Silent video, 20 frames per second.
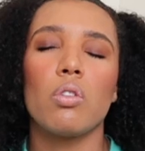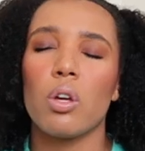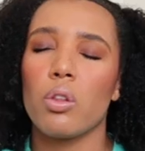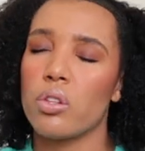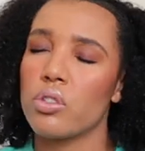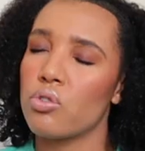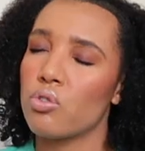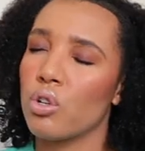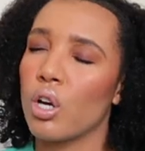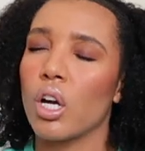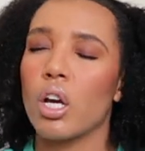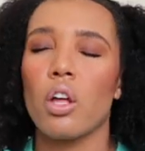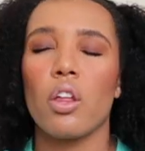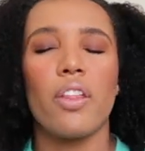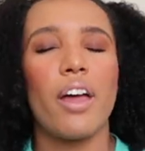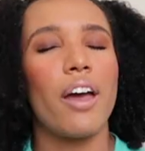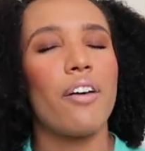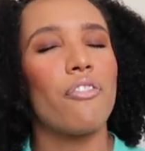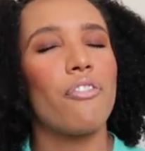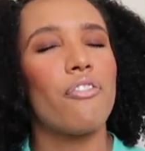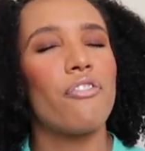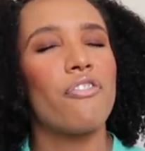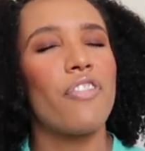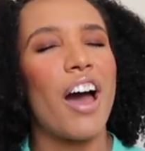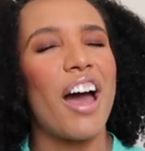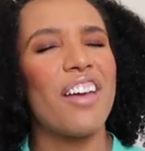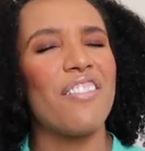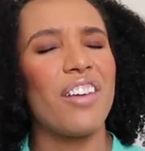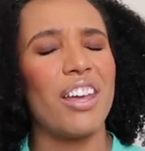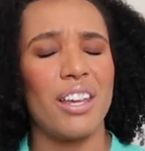know the struggle, that
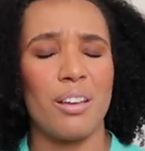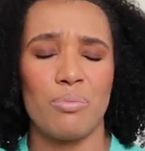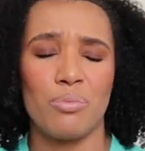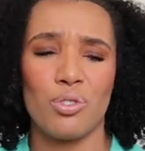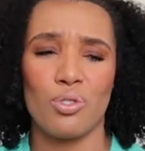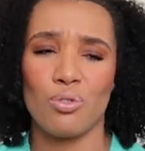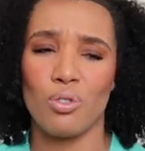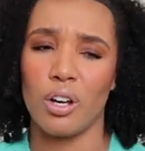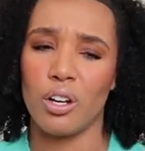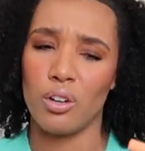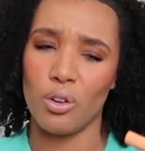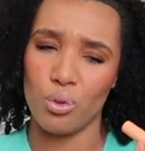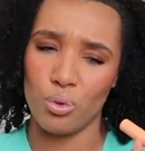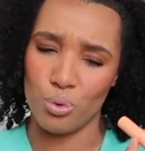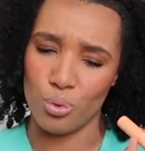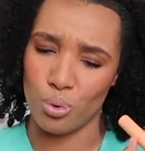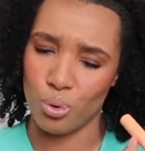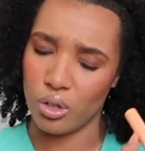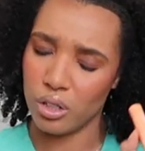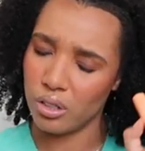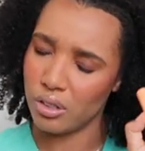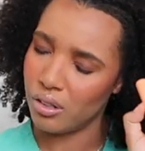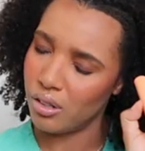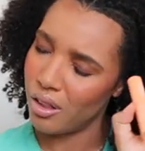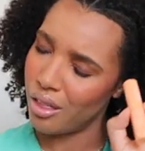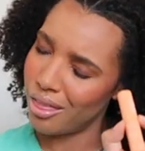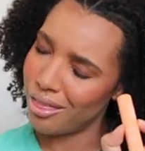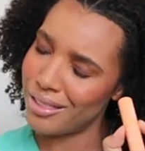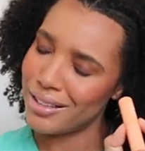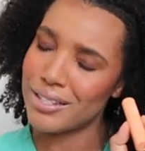five A M struggle. Oof,
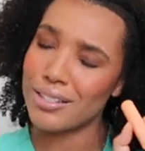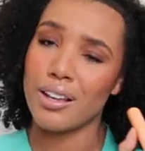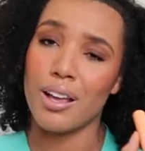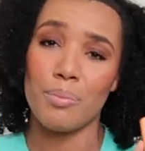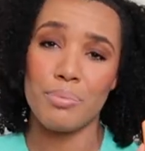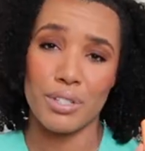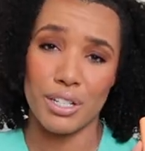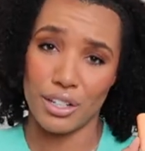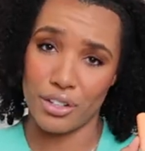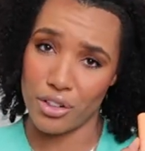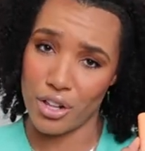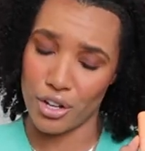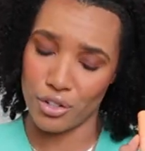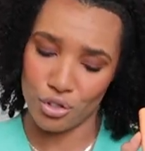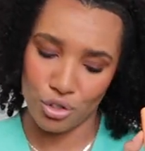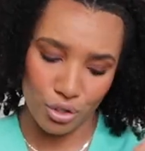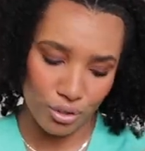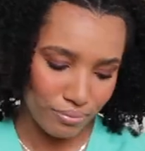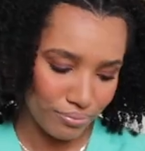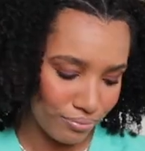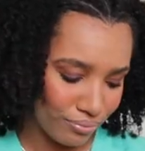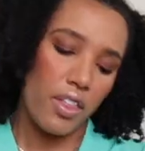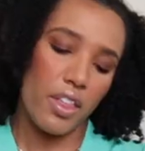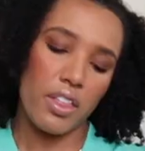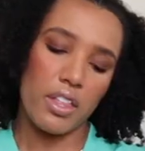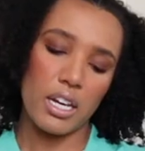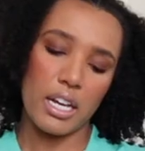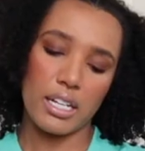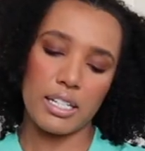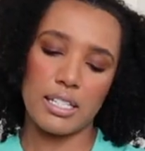this comes in clutch.
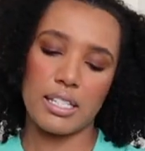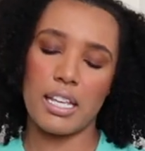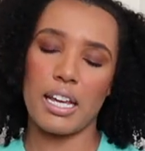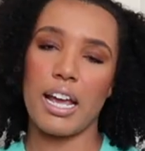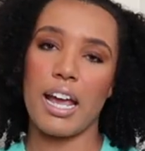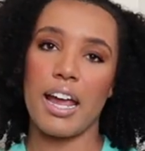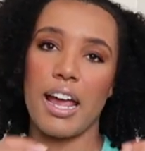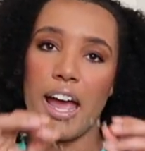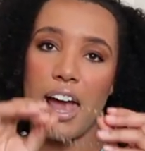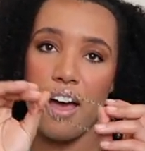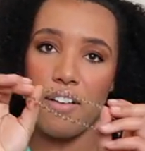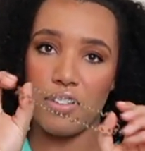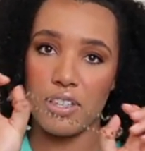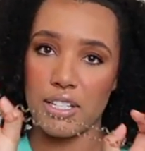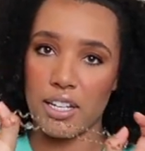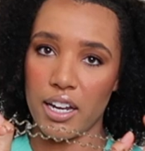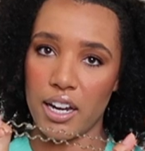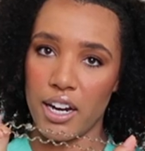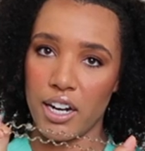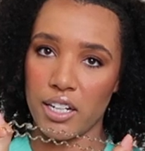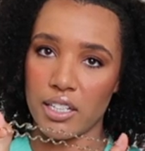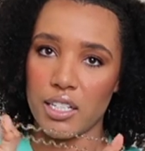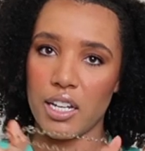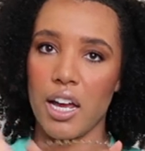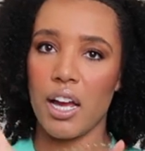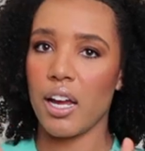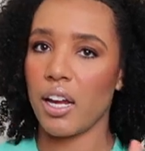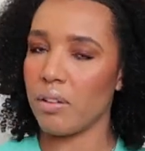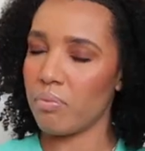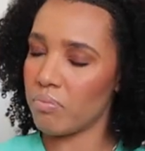Then the next thing I have is a hair
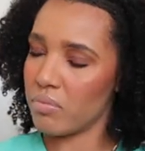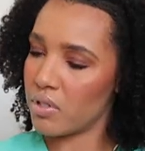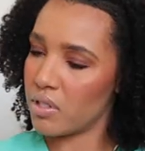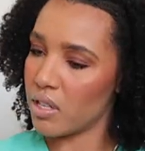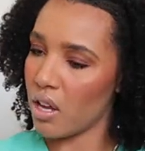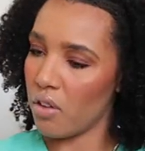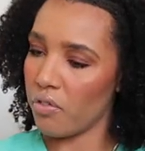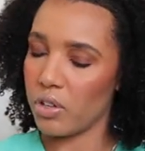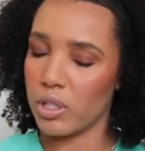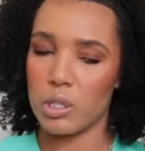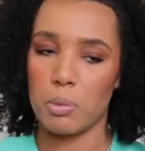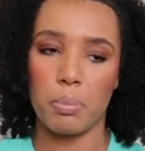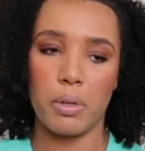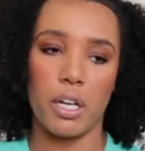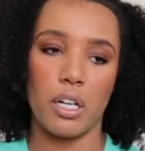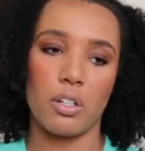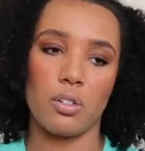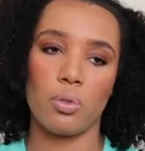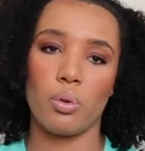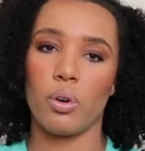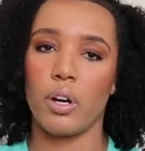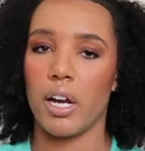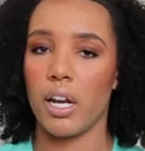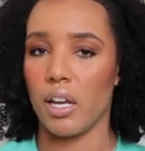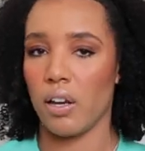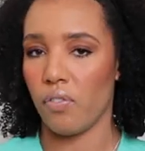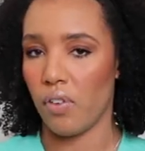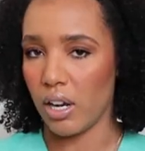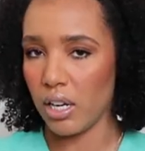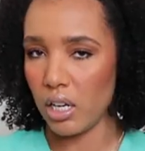tie, self-explanatory.
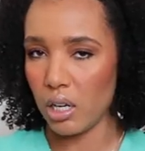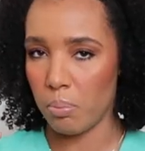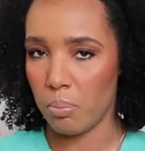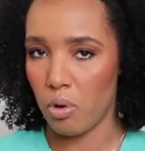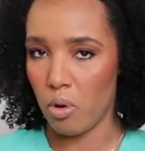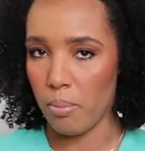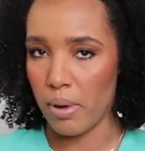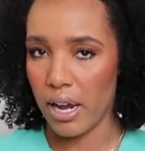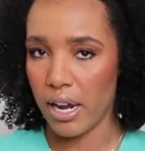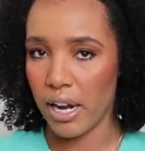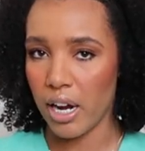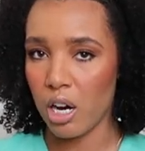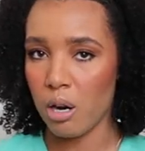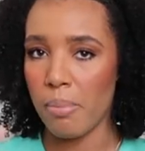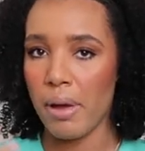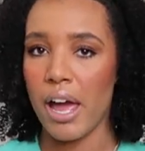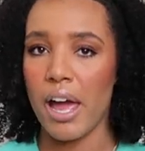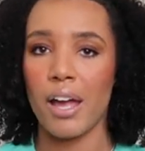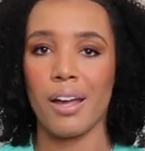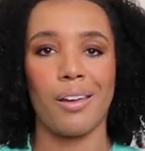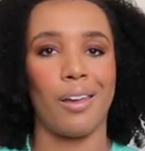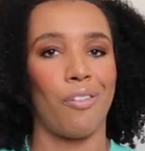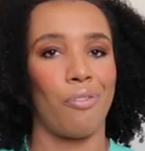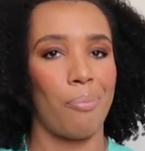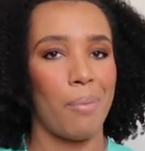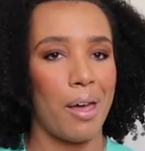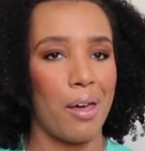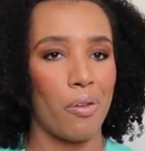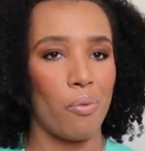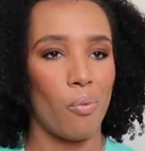If I need to pull my hair back,
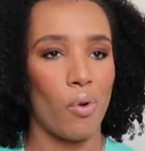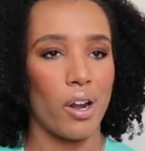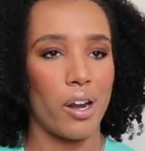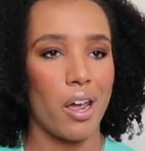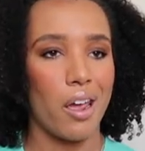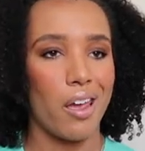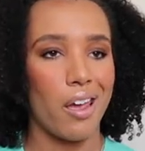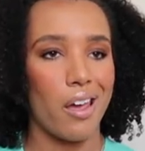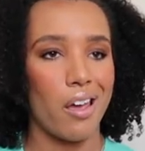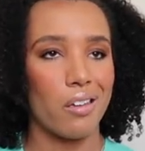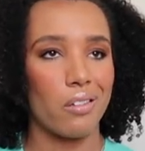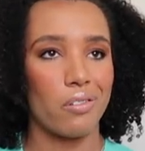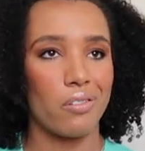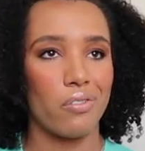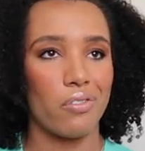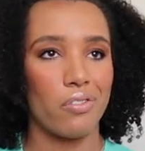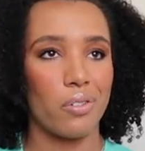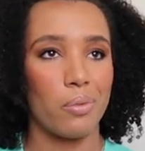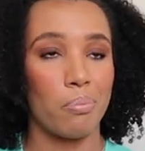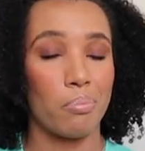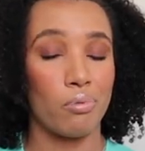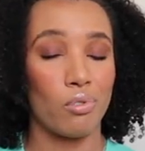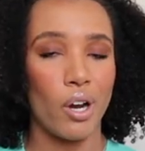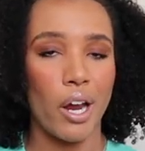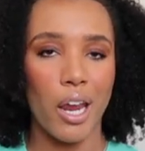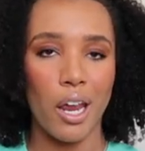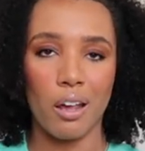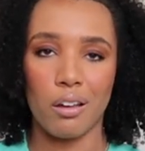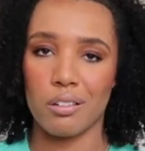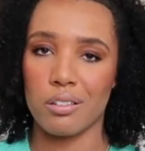if my one I have
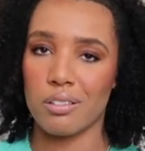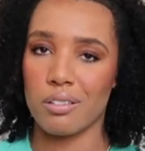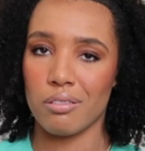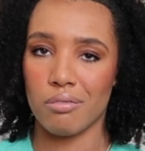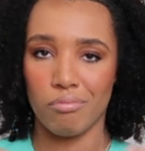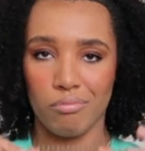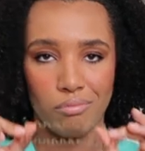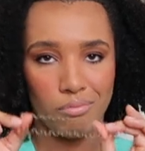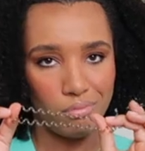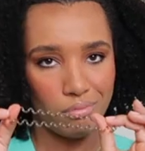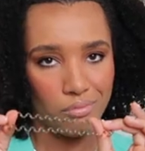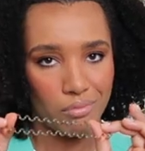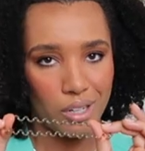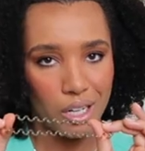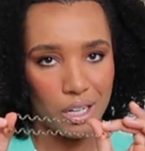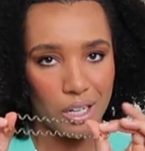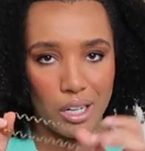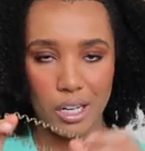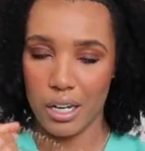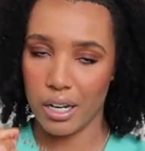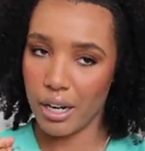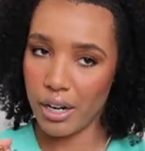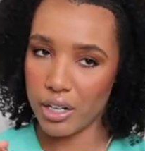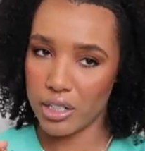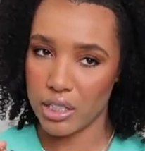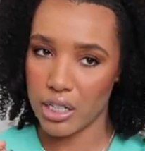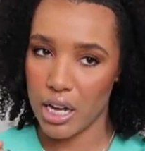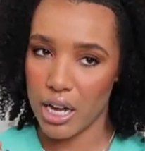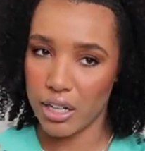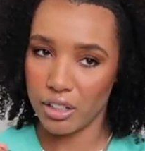breaks, need a
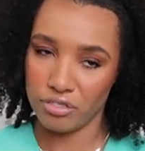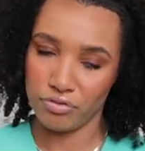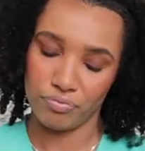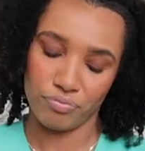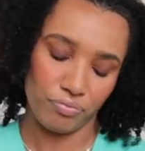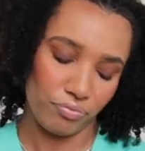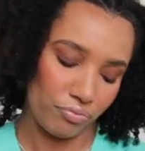hair tie.